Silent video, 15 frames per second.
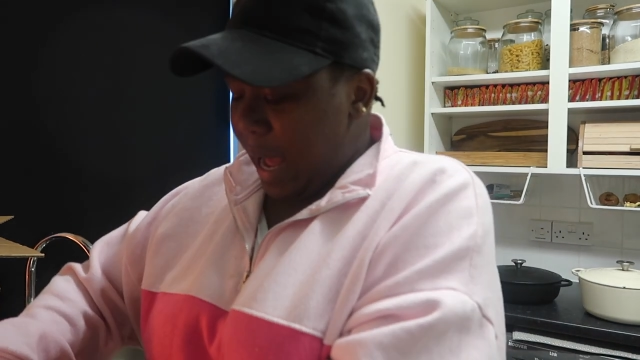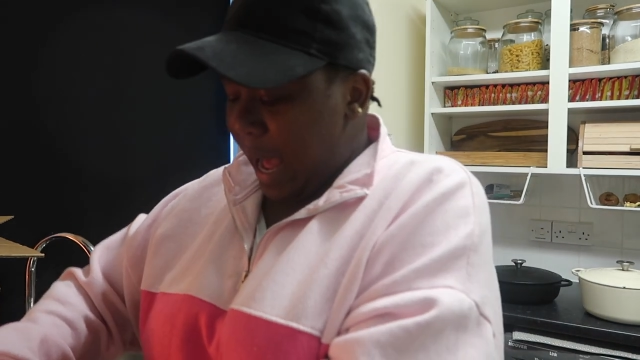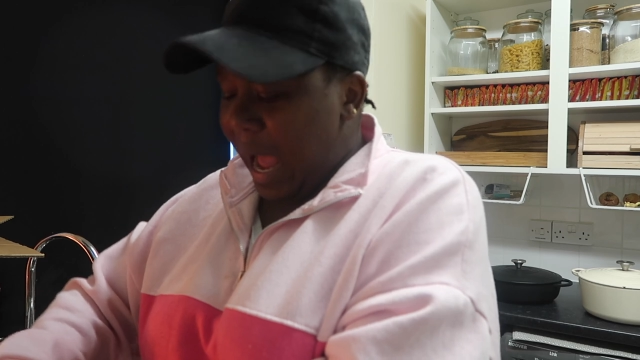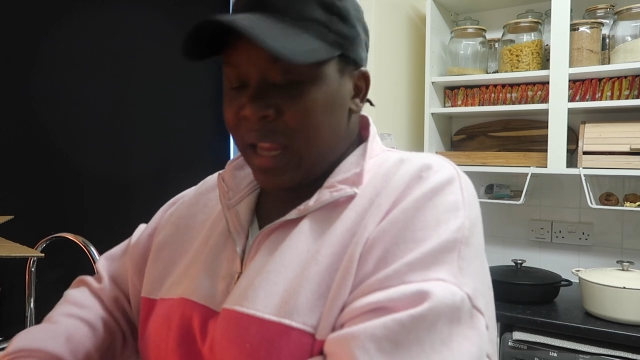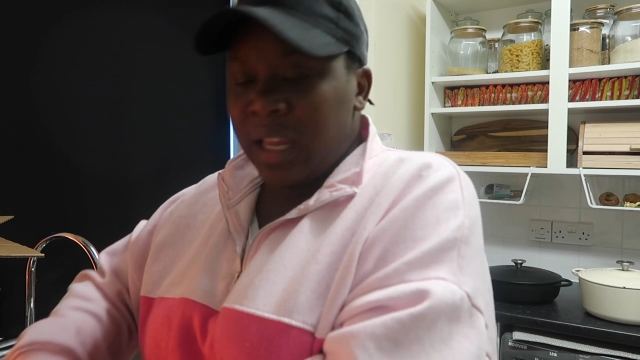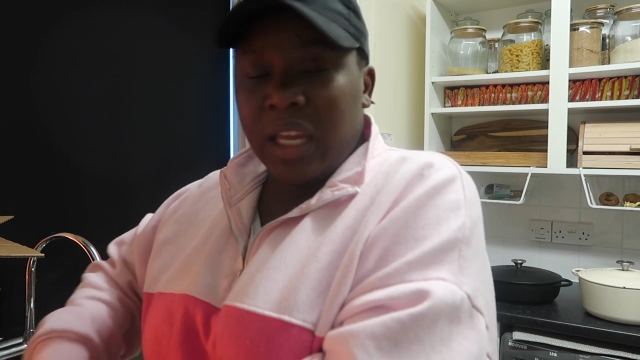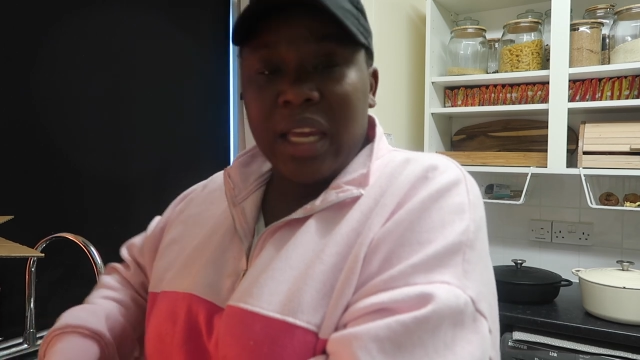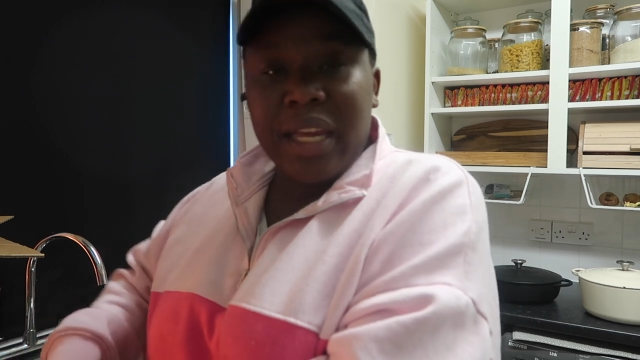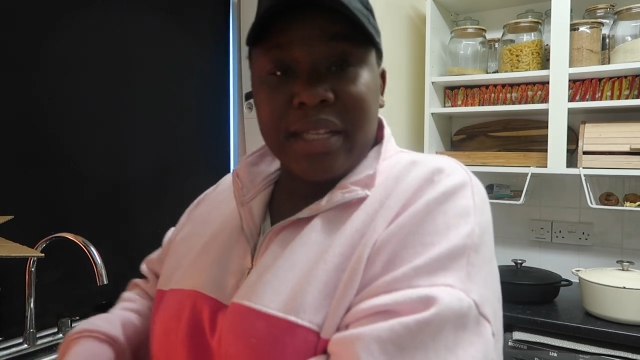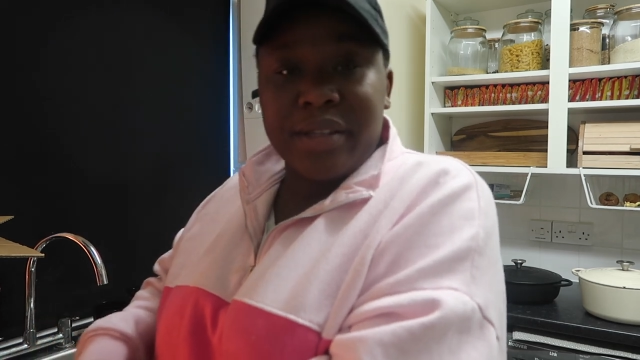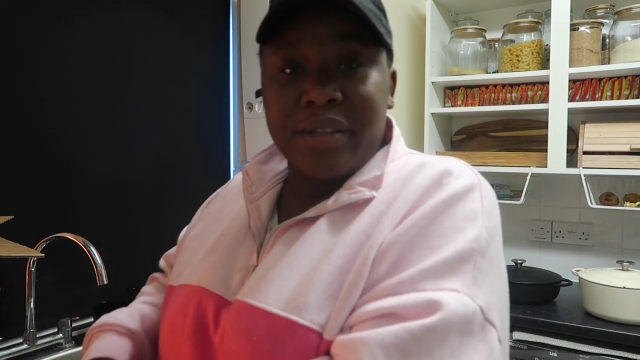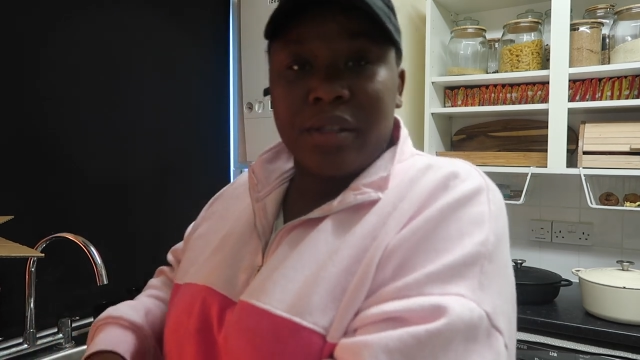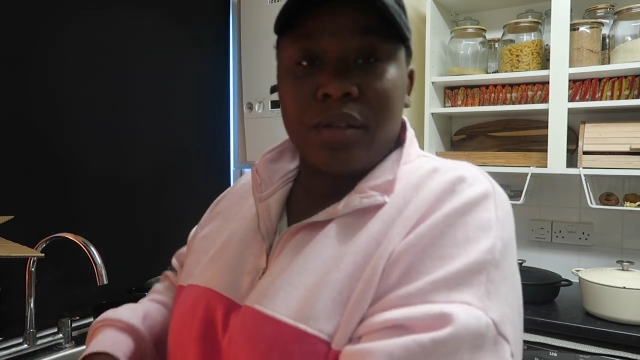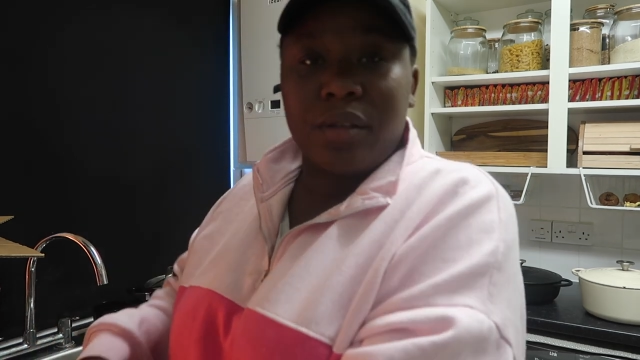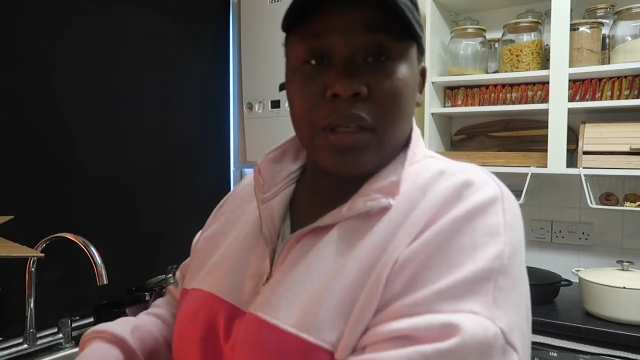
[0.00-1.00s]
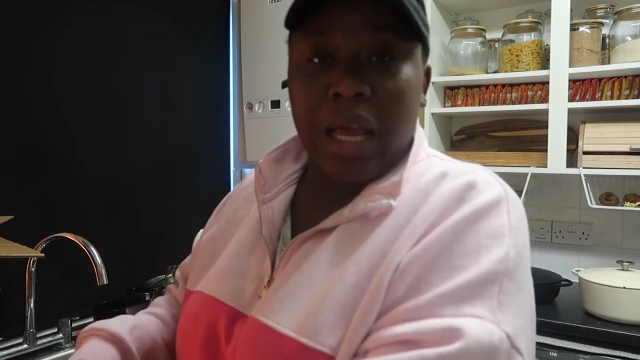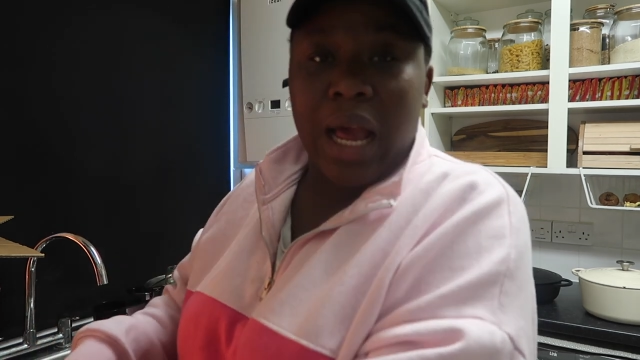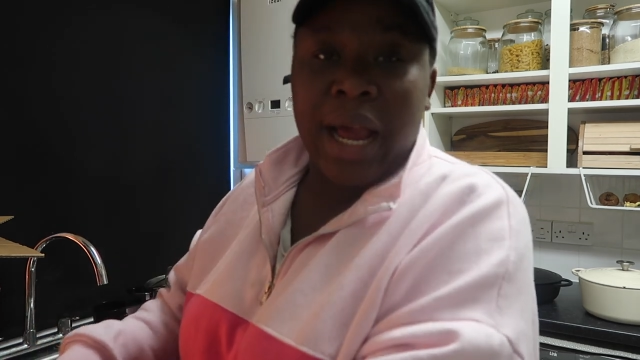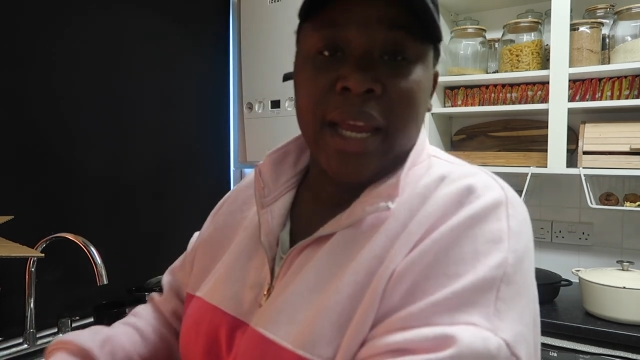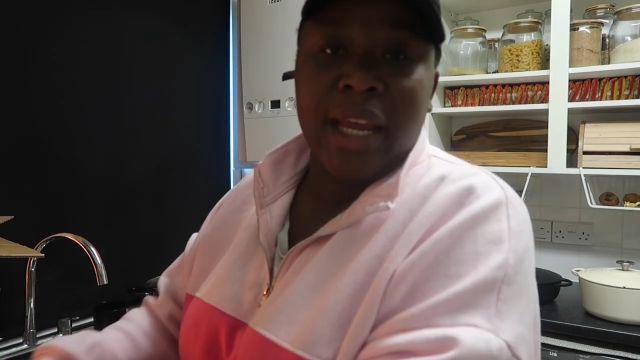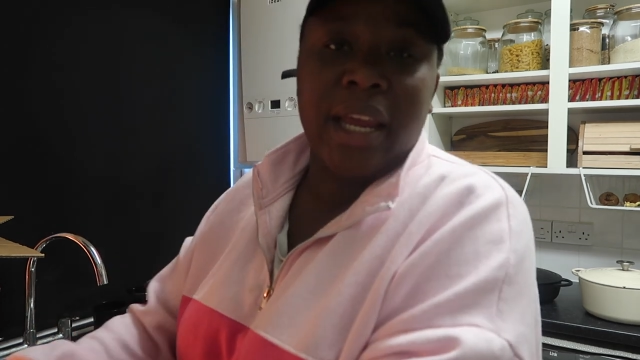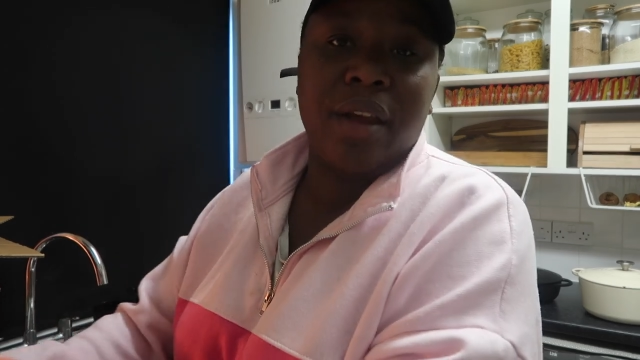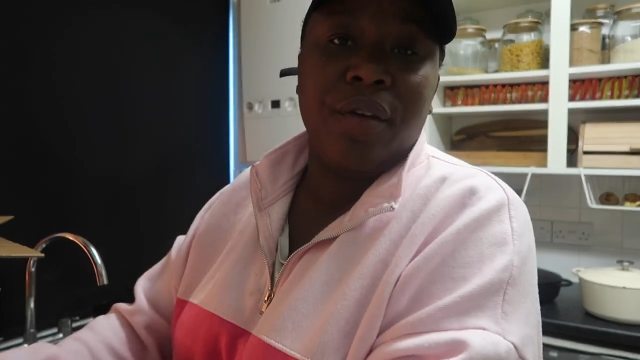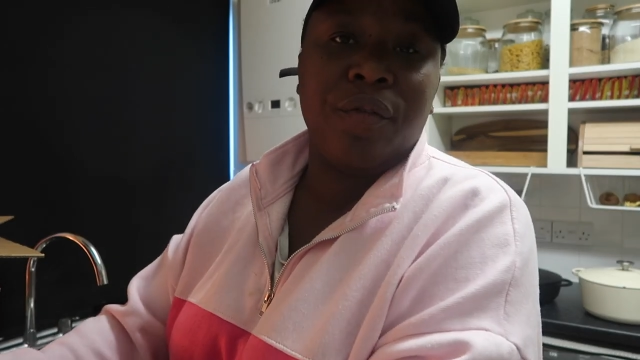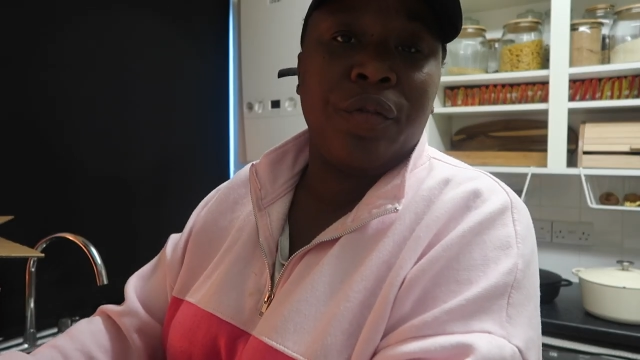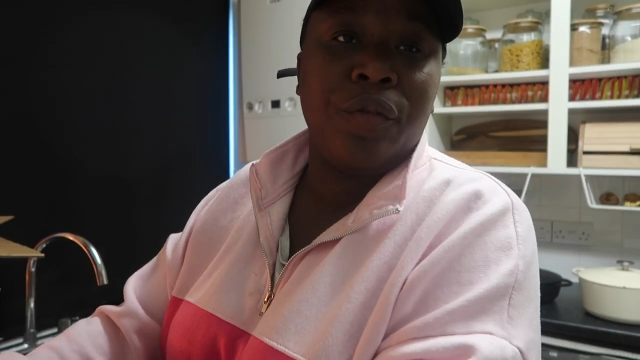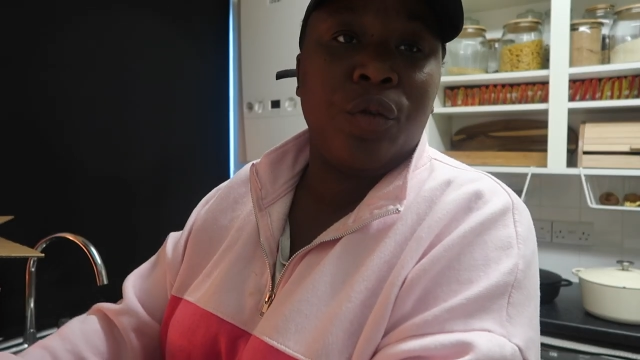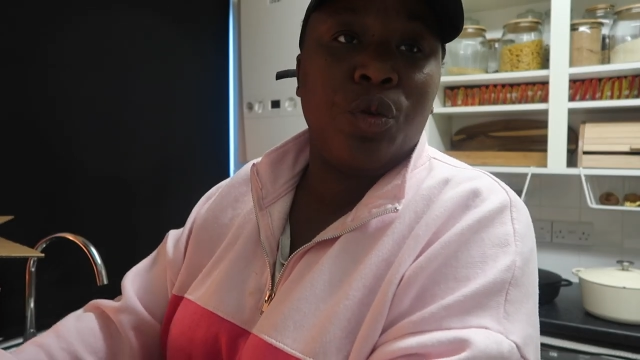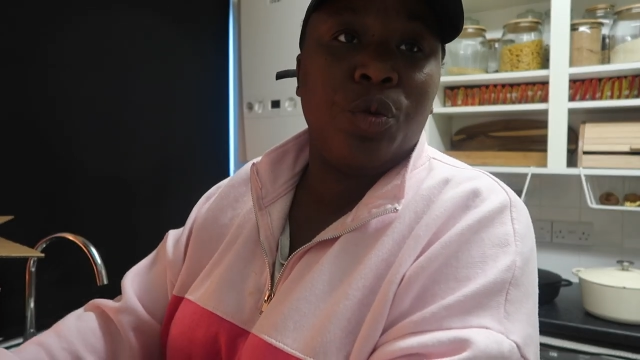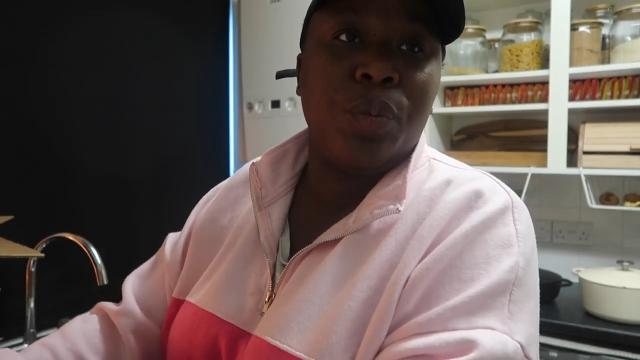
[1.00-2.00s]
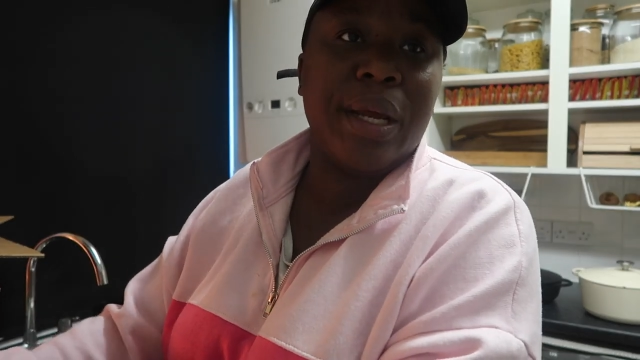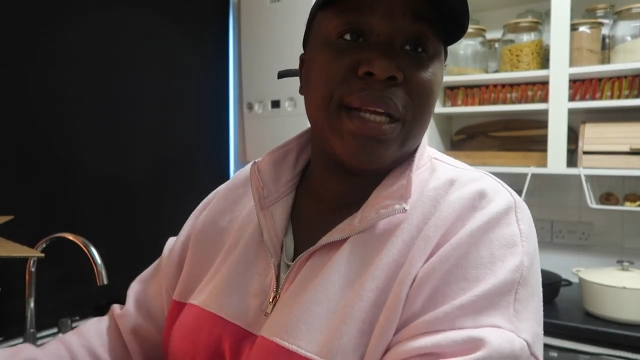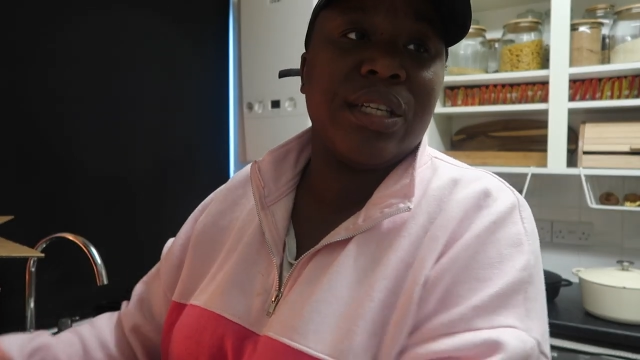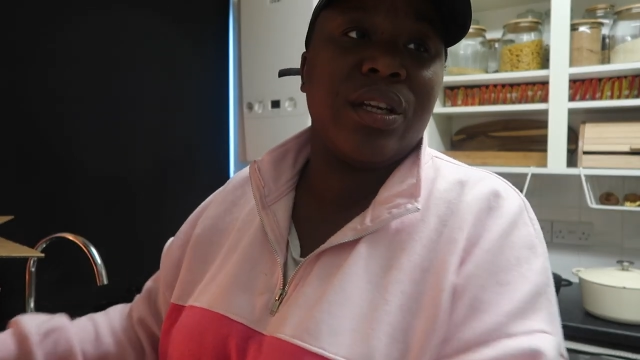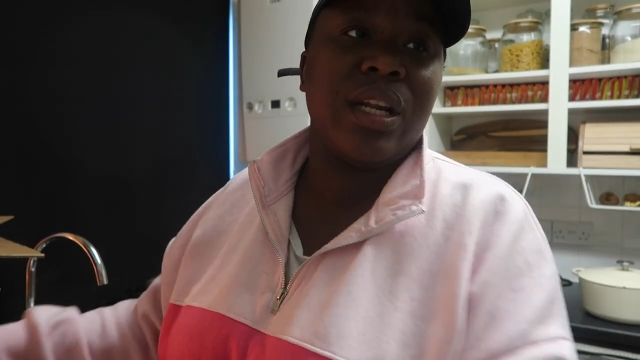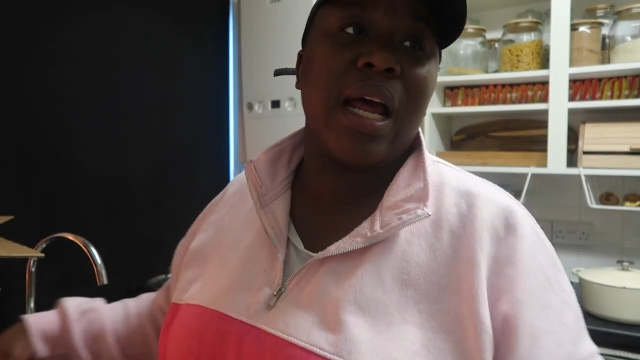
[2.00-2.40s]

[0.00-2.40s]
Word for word: I eat I eat food based on